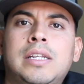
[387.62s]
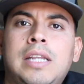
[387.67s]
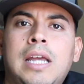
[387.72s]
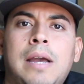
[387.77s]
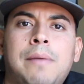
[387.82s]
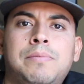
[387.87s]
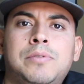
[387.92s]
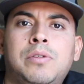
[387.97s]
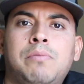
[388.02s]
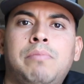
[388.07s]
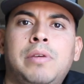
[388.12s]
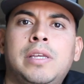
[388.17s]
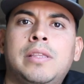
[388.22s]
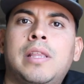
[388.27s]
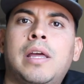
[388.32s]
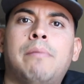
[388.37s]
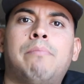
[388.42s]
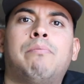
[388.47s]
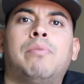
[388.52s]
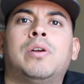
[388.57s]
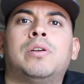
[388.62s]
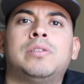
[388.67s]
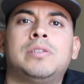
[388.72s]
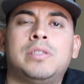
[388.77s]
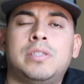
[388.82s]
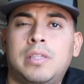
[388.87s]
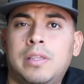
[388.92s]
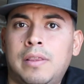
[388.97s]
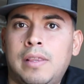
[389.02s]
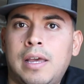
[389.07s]
adapt to being that
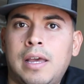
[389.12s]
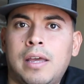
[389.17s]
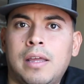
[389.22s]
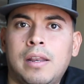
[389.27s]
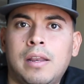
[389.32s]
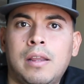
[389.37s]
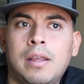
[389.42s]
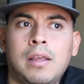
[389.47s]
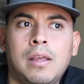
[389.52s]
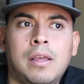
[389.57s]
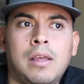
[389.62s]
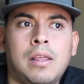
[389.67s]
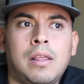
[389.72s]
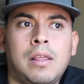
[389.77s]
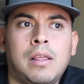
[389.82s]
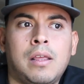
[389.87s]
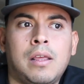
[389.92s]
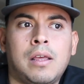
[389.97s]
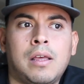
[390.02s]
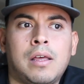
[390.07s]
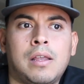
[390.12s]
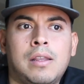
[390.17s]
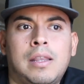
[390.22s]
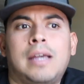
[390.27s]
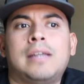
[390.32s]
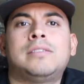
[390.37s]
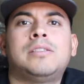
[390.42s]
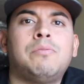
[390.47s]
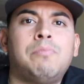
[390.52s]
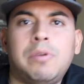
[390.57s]
person that
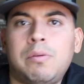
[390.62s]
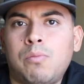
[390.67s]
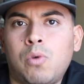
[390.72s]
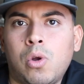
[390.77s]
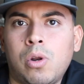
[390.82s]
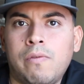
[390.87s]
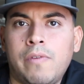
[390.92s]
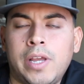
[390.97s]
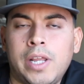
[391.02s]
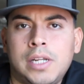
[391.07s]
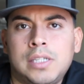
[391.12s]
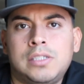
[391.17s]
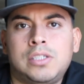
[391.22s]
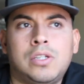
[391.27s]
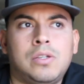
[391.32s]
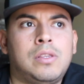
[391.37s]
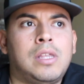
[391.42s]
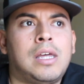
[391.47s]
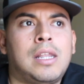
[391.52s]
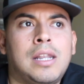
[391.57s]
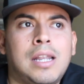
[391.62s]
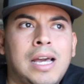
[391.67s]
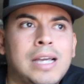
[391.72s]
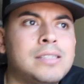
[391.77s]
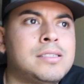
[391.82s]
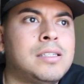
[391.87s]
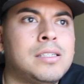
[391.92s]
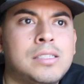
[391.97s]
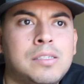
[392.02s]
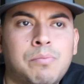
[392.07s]
like to be motivated to, that
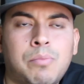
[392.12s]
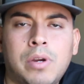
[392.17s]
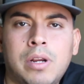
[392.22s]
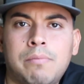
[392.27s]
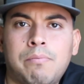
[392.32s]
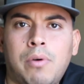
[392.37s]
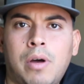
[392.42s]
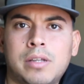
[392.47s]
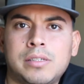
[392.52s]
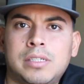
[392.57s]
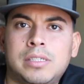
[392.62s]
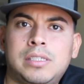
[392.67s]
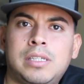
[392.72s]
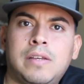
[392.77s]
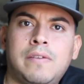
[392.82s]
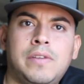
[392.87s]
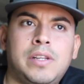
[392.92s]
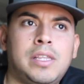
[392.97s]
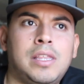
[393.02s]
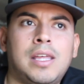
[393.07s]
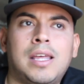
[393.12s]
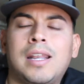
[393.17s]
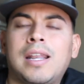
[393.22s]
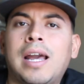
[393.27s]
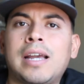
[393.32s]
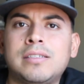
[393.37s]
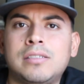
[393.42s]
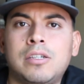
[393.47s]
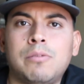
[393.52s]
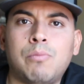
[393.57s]
like to spread positivity, that
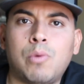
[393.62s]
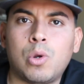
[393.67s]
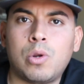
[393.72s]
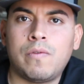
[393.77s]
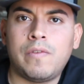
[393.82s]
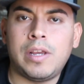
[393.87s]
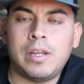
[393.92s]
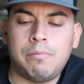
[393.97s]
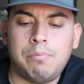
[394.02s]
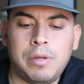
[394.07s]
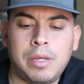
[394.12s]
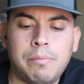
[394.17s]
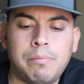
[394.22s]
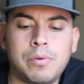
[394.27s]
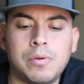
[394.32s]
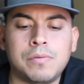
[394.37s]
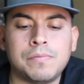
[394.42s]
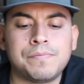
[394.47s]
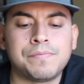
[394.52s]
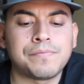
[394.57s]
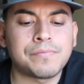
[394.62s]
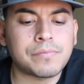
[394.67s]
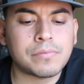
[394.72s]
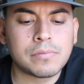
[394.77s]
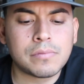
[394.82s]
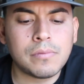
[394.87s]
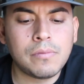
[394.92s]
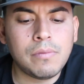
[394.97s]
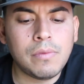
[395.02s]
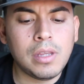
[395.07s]
like to motivate people.
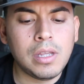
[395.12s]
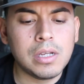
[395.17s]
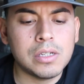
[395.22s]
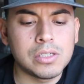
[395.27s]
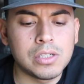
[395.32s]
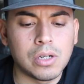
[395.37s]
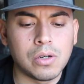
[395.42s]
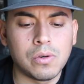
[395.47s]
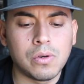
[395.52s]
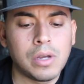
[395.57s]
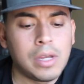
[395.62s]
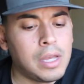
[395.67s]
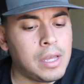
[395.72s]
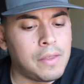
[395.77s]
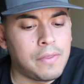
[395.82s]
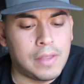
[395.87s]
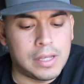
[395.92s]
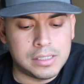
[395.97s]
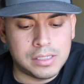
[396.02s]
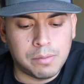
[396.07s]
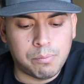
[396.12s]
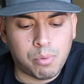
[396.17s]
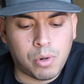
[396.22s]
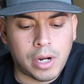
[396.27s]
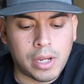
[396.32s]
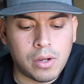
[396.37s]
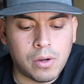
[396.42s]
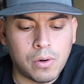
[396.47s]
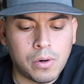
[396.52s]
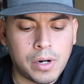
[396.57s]
So that's a
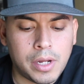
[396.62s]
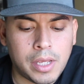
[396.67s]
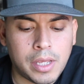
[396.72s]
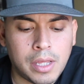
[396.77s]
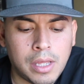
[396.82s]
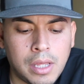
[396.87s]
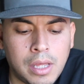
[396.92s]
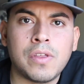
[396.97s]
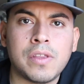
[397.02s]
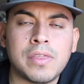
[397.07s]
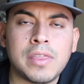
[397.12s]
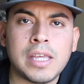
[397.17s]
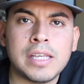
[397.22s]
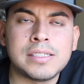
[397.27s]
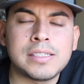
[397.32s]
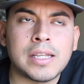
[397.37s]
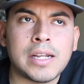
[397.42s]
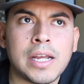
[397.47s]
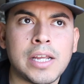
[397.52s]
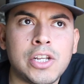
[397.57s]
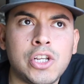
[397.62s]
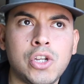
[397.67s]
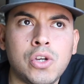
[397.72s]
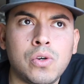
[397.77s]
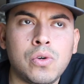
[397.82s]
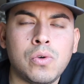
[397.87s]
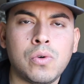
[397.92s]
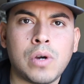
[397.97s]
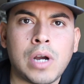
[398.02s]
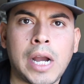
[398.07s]
priority. The things that I
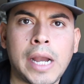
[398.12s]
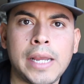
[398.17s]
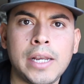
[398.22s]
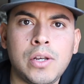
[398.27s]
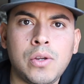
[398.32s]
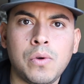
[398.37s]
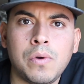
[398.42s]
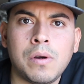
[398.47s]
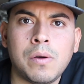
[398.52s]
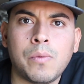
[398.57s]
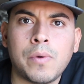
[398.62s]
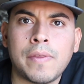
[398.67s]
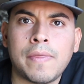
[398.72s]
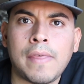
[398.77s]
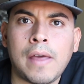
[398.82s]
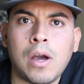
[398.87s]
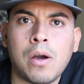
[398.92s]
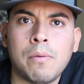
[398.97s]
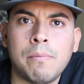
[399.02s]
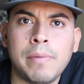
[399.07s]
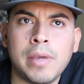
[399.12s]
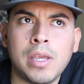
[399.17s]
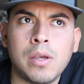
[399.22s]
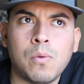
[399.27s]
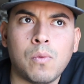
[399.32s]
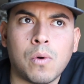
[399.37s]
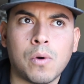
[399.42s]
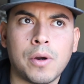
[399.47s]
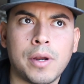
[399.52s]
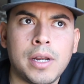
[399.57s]
do, I do them without
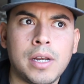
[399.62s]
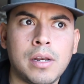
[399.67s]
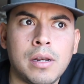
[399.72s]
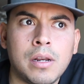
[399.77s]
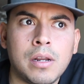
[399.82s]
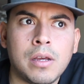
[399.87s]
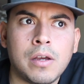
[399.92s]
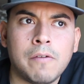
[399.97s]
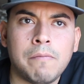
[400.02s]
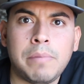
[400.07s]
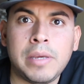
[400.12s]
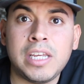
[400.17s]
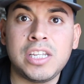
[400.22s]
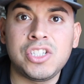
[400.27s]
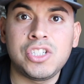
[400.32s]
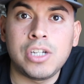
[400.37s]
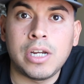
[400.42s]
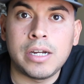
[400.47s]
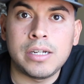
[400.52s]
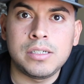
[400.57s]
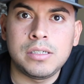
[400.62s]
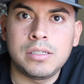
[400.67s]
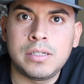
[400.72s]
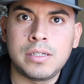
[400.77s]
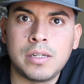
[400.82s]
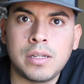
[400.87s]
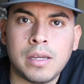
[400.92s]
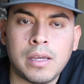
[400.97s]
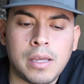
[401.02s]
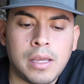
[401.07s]
being worried of being
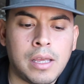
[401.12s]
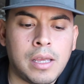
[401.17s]
judged.